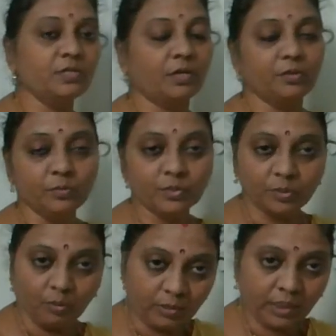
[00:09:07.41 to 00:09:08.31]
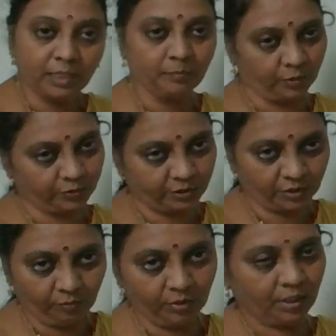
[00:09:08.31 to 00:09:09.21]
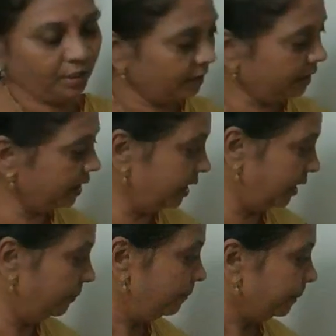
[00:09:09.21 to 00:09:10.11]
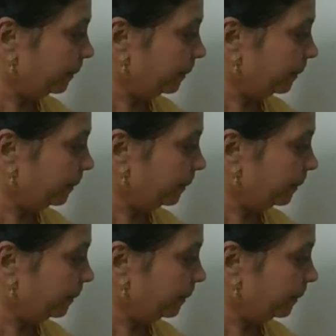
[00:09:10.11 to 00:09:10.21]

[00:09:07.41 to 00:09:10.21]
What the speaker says: are used only in positive degree.